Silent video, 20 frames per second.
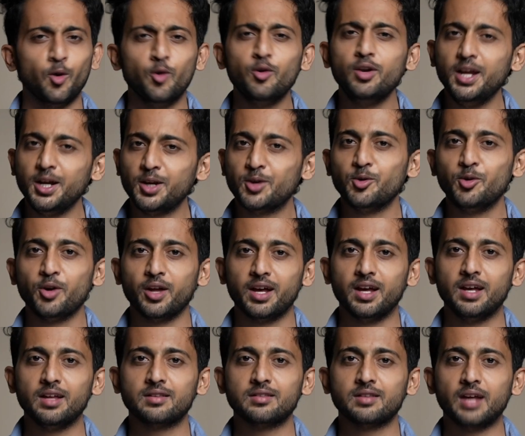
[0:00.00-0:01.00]
only two
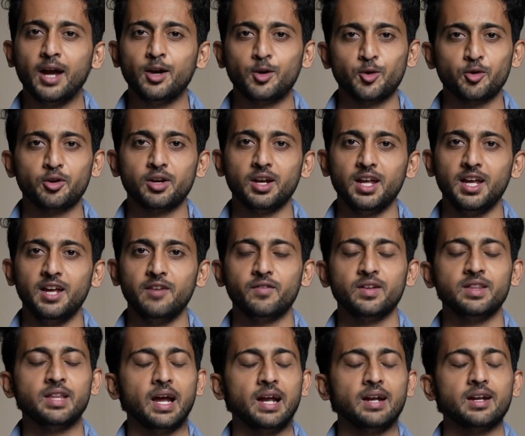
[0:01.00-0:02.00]
days I took leave
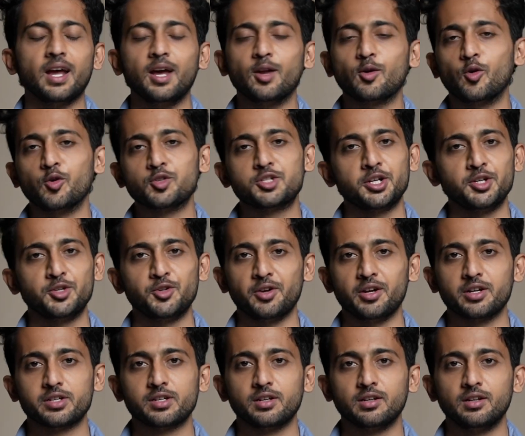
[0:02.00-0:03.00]
in the entire coaching
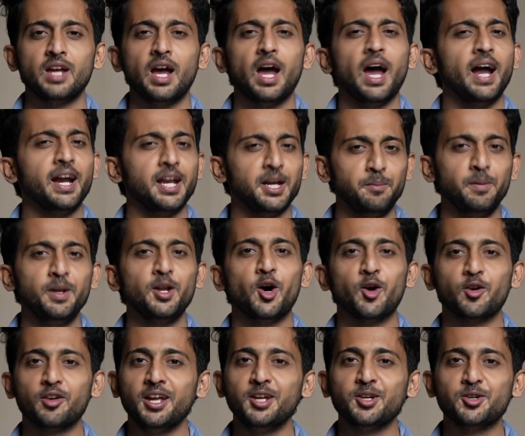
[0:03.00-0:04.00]
duration. Had it been
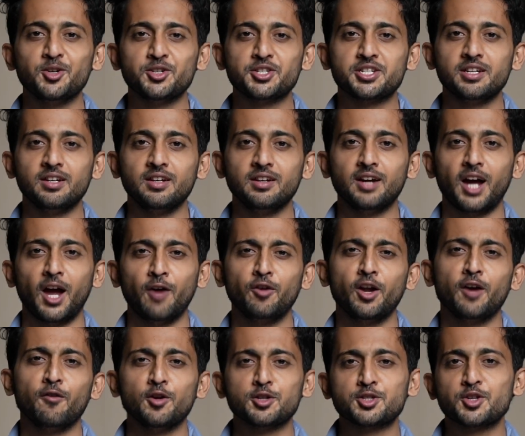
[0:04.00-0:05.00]
online coaching, I
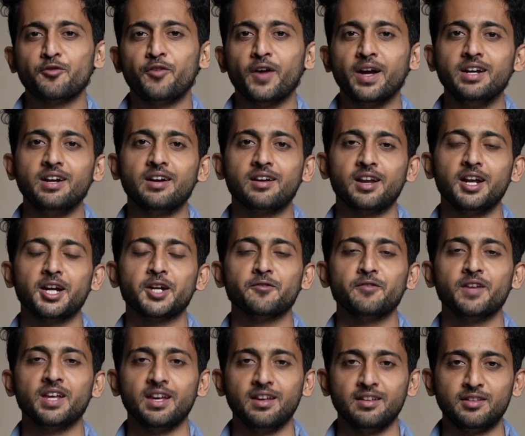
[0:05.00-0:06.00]
would have also found it
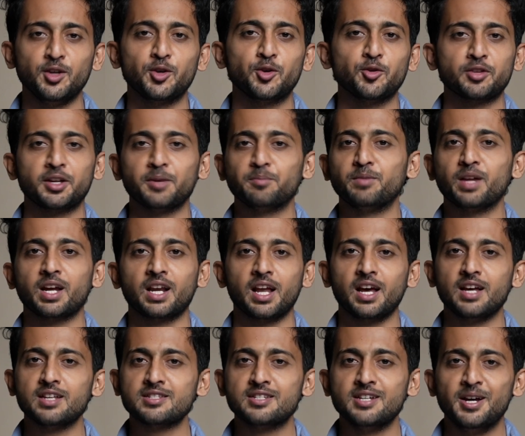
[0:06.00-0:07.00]
relatively easy to skip the
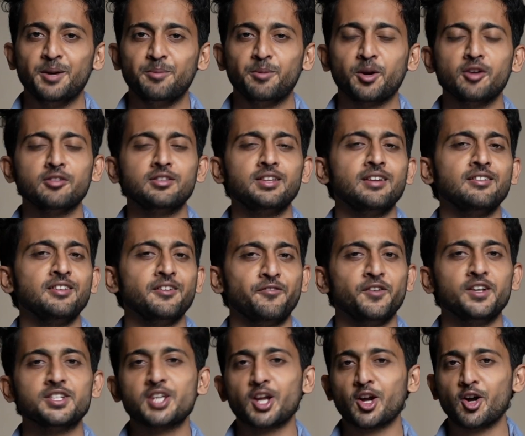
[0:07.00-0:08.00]
class, because there is a
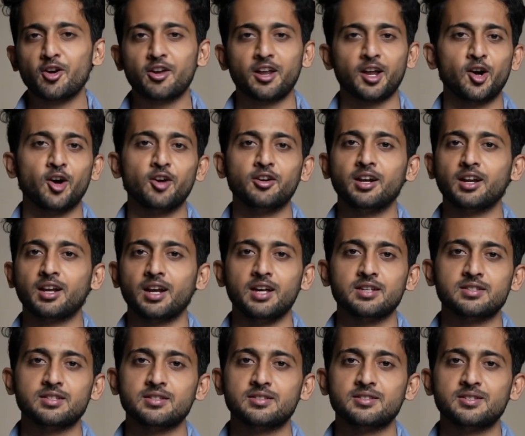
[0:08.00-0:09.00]
feature called recorded
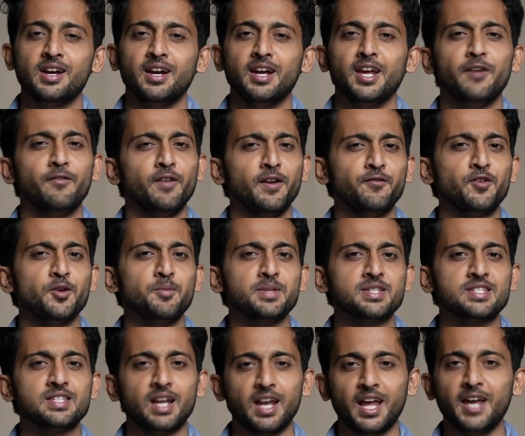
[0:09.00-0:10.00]
classes. Even if you
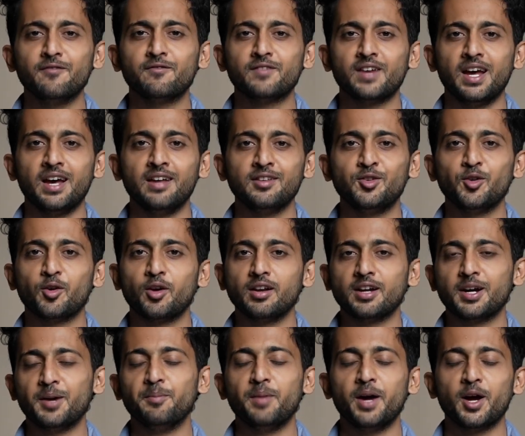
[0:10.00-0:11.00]
miss the live class, you can
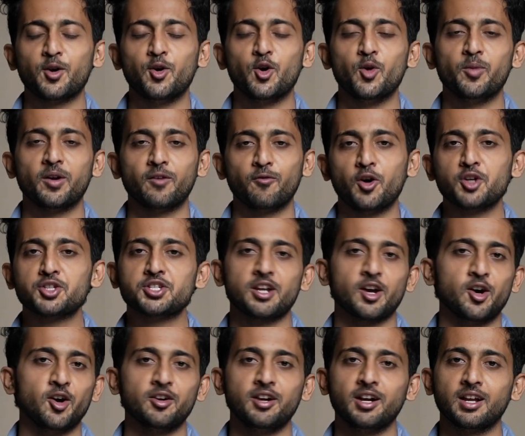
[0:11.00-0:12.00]
come back home and watch
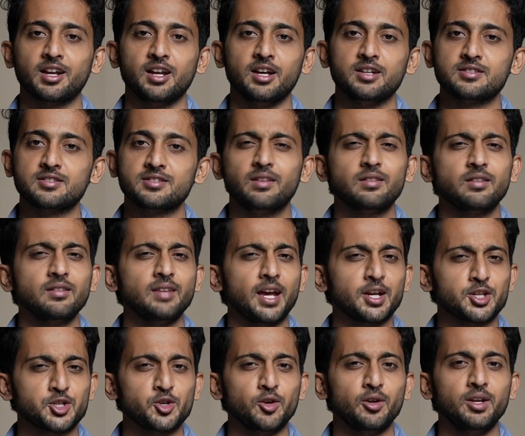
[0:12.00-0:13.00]
recorded class. This is
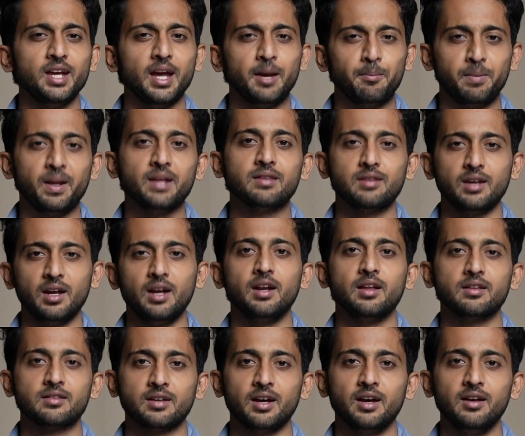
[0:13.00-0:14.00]
actually a blessing in
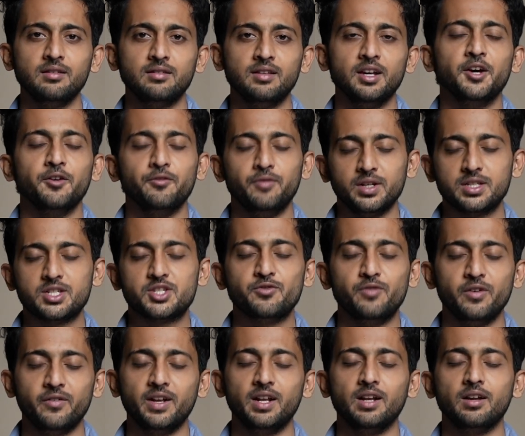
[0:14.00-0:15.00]
disguise, which
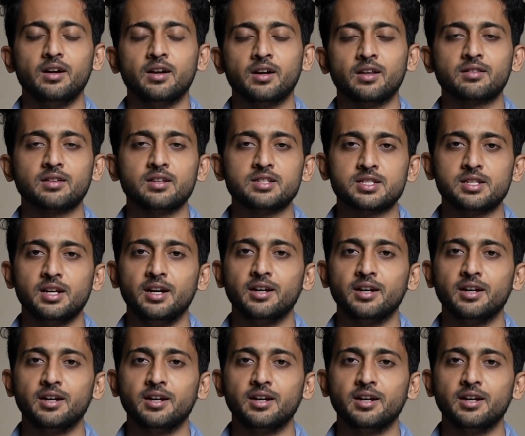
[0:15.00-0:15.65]
we will uh, discuss